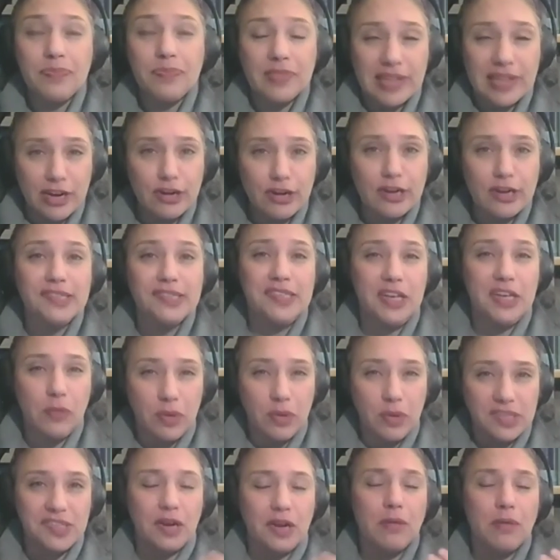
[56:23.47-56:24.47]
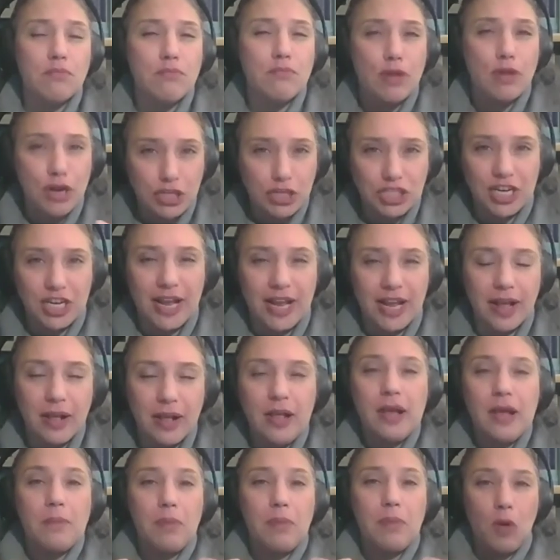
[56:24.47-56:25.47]
literacy was emerging
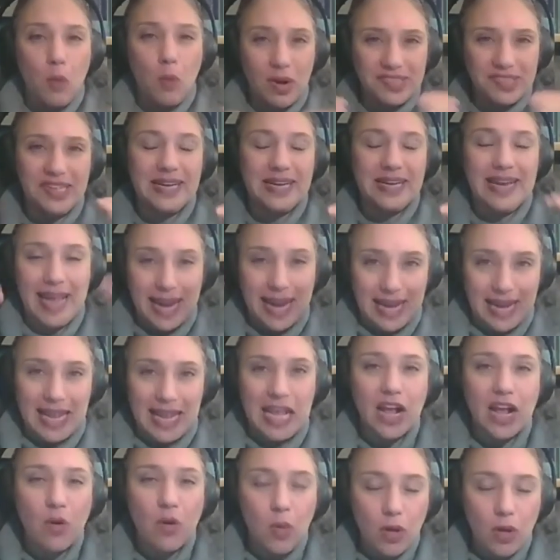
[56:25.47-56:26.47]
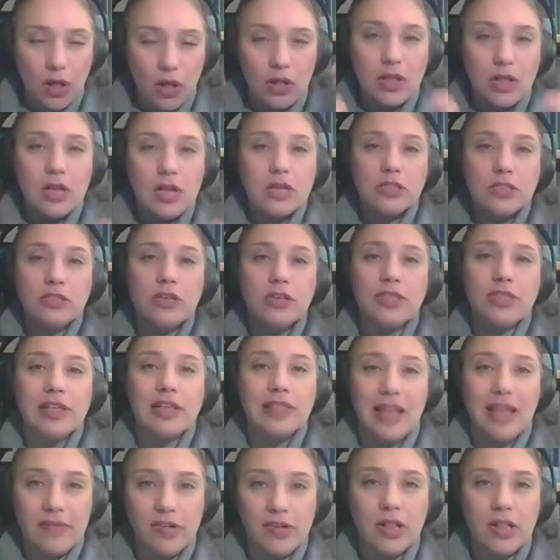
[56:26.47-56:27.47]
but wasn't yet equal to the
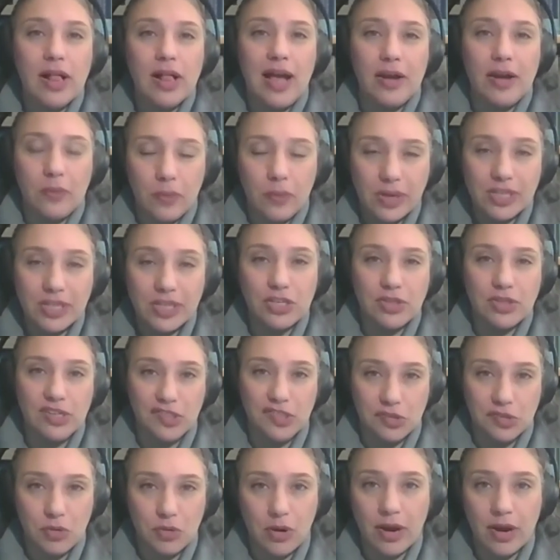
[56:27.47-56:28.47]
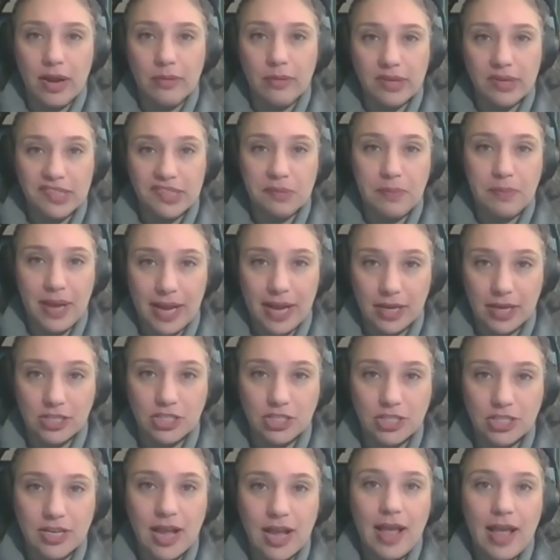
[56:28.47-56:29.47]
level at which the story was
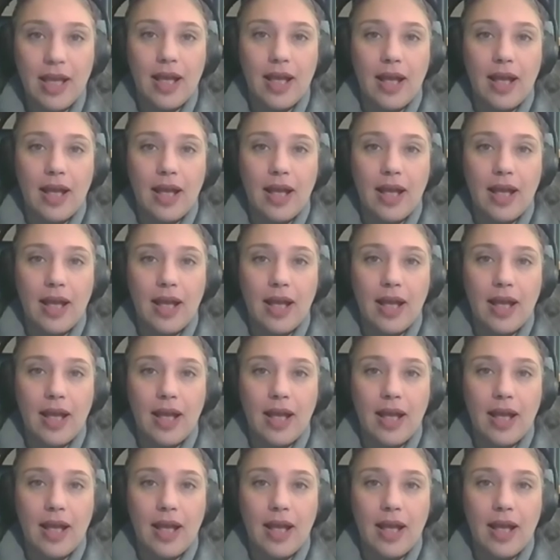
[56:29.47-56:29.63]
pitched.